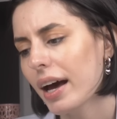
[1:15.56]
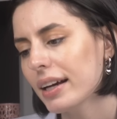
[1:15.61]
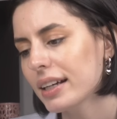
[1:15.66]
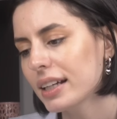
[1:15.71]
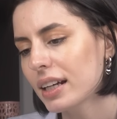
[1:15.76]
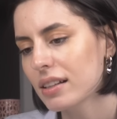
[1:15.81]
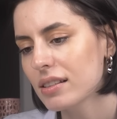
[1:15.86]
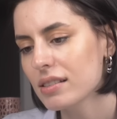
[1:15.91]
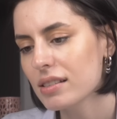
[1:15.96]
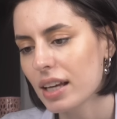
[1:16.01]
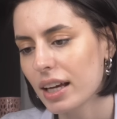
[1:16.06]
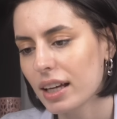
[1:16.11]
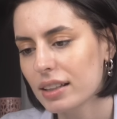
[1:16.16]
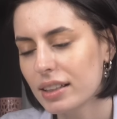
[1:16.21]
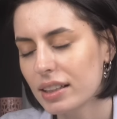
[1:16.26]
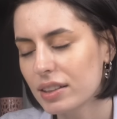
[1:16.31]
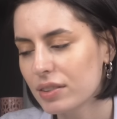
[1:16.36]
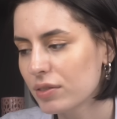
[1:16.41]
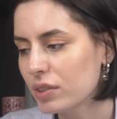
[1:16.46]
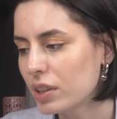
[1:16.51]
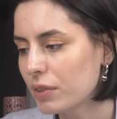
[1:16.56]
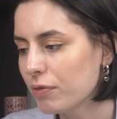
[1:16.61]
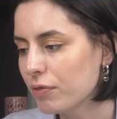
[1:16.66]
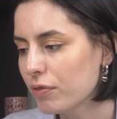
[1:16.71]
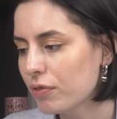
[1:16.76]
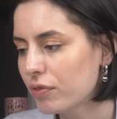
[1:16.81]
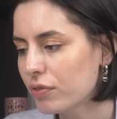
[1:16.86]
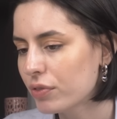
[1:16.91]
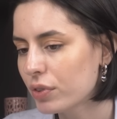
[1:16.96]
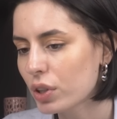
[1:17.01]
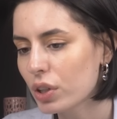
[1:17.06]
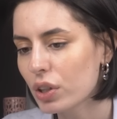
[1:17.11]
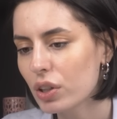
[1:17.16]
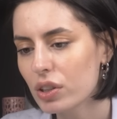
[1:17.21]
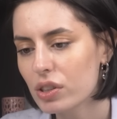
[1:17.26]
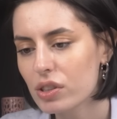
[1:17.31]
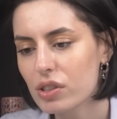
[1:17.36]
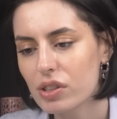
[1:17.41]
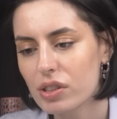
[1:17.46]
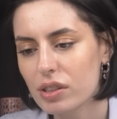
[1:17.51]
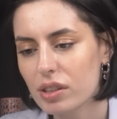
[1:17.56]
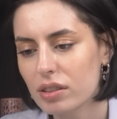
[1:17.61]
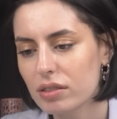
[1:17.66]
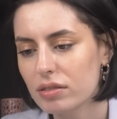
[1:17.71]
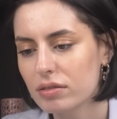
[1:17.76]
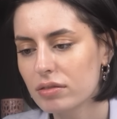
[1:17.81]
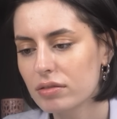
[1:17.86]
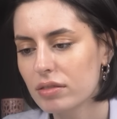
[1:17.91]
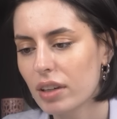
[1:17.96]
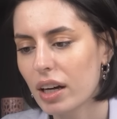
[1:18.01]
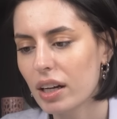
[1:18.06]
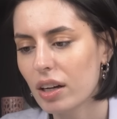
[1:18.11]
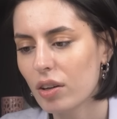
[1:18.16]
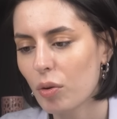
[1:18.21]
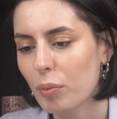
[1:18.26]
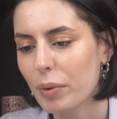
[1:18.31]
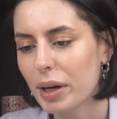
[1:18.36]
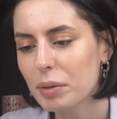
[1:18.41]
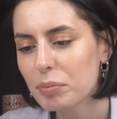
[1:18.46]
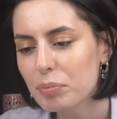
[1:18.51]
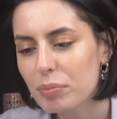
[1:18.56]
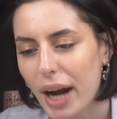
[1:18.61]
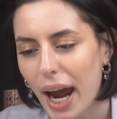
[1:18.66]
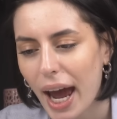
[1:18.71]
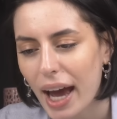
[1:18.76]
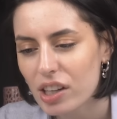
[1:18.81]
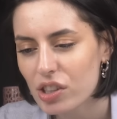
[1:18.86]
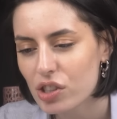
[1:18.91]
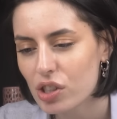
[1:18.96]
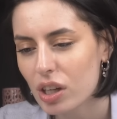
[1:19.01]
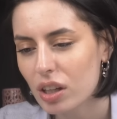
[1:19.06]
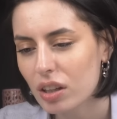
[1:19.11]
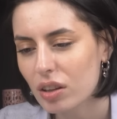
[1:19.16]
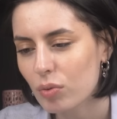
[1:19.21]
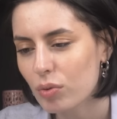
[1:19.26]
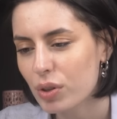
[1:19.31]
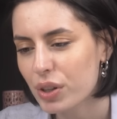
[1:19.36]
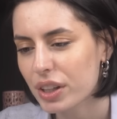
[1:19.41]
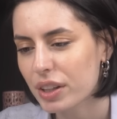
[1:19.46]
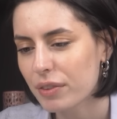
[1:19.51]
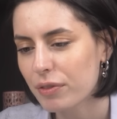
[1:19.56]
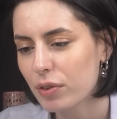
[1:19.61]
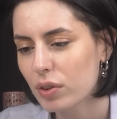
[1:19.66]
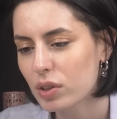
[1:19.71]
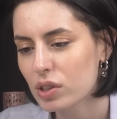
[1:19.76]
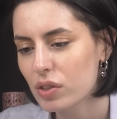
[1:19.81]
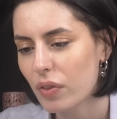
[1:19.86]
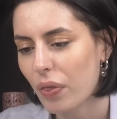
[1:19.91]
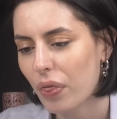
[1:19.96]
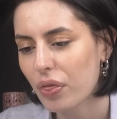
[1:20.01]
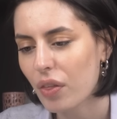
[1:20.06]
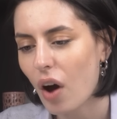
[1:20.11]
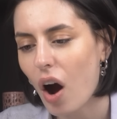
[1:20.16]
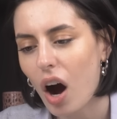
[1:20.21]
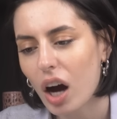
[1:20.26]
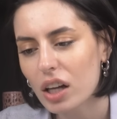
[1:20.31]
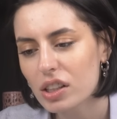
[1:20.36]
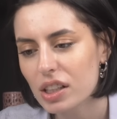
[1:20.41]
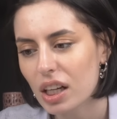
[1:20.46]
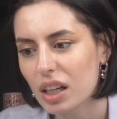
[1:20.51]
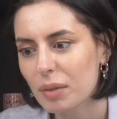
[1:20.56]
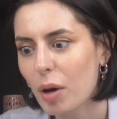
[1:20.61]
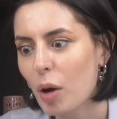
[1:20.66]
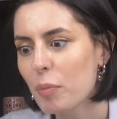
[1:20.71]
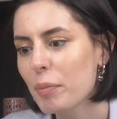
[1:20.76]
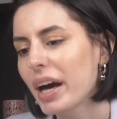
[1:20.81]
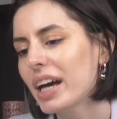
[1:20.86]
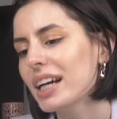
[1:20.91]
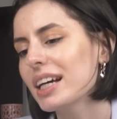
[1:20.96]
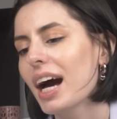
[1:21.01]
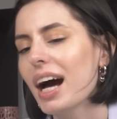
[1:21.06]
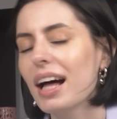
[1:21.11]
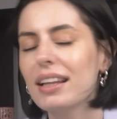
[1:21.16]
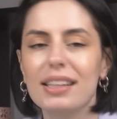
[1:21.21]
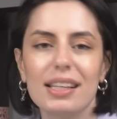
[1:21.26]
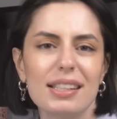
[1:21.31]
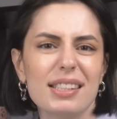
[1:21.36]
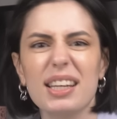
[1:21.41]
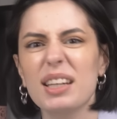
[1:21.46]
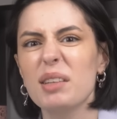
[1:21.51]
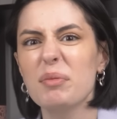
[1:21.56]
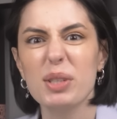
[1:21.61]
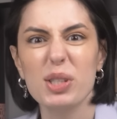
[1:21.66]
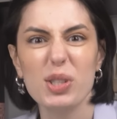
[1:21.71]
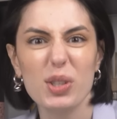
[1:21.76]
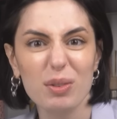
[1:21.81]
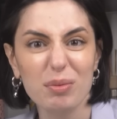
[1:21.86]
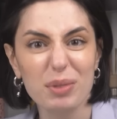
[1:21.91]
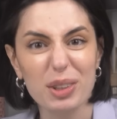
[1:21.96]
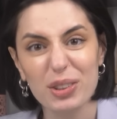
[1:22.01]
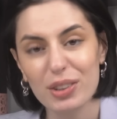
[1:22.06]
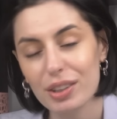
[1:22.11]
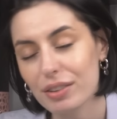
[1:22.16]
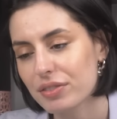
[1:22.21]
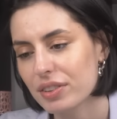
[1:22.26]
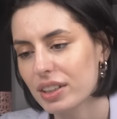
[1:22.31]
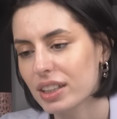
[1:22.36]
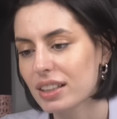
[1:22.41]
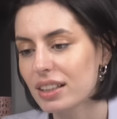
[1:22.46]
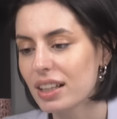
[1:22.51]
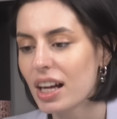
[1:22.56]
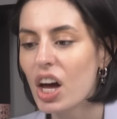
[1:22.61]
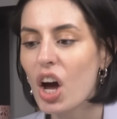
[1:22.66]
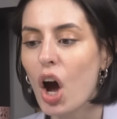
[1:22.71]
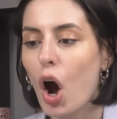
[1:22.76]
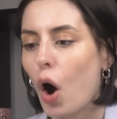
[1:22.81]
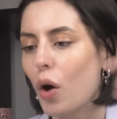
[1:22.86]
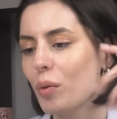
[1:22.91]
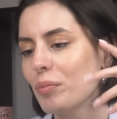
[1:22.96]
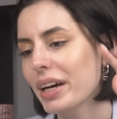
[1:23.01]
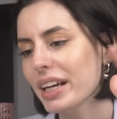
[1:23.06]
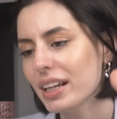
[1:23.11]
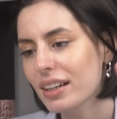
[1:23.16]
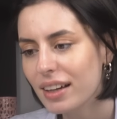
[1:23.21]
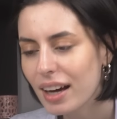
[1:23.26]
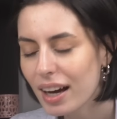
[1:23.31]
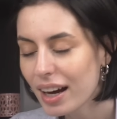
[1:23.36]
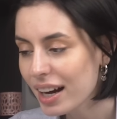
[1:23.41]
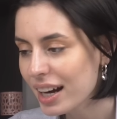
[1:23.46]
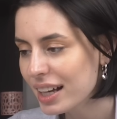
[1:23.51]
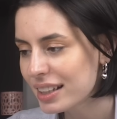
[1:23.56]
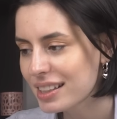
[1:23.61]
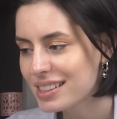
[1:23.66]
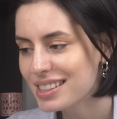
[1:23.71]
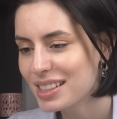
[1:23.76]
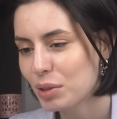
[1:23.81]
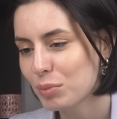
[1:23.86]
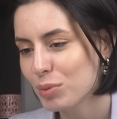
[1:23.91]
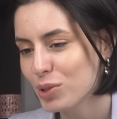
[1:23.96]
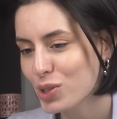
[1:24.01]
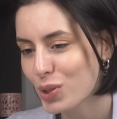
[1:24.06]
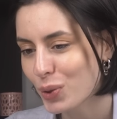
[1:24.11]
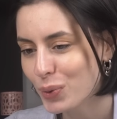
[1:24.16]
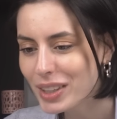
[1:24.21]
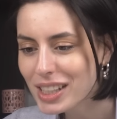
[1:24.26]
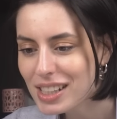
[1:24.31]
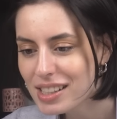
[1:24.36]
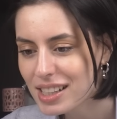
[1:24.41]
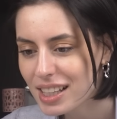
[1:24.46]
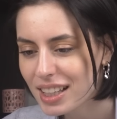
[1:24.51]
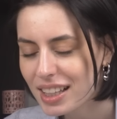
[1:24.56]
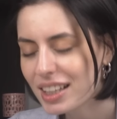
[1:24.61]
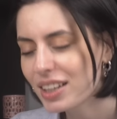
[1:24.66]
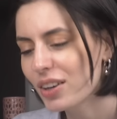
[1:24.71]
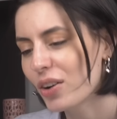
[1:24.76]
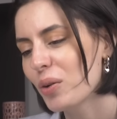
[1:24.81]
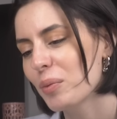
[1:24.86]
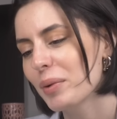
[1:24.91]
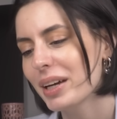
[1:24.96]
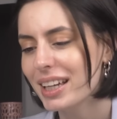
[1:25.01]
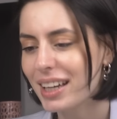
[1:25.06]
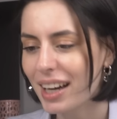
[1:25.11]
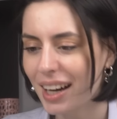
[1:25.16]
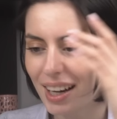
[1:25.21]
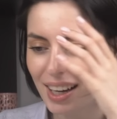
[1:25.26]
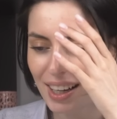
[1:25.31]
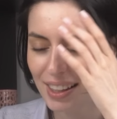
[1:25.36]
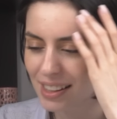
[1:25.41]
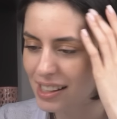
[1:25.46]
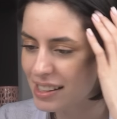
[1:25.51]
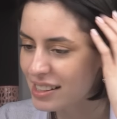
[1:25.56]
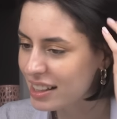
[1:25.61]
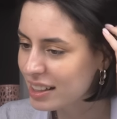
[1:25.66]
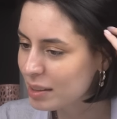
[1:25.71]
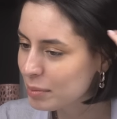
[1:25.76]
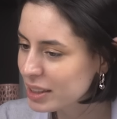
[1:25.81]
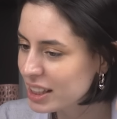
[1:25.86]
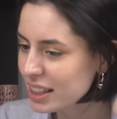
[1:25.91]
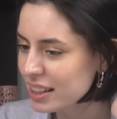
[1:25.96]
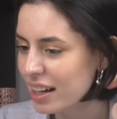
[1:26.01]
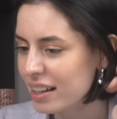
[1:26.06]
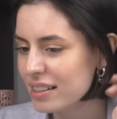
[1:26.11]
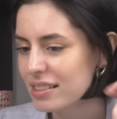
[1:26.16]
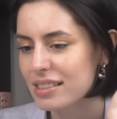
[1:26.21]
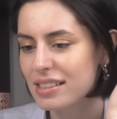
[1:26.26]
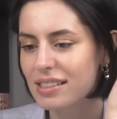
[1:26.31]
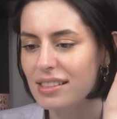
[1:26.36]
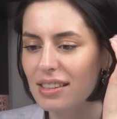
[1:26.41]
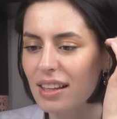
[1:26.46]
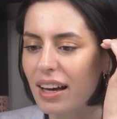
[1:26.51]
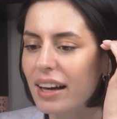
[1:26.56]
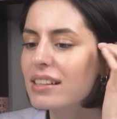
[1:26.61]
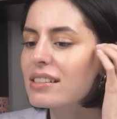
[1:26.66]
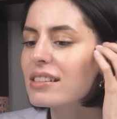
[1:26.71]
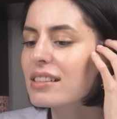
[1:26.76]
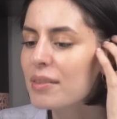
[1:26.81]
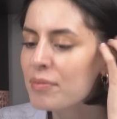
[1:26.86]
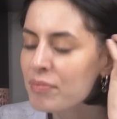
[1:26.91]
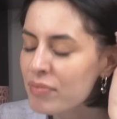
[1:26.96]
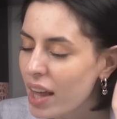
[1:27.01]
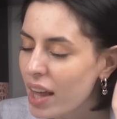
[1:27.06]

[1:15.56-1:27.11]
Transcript: I cannot say that the first, I don't know, my impression or the first thought is gonna be, oh my God, that's gonna be so beautiful. Oh my God, that's gonna be so easy. Oh my God, that's gonna be the nicest, nice.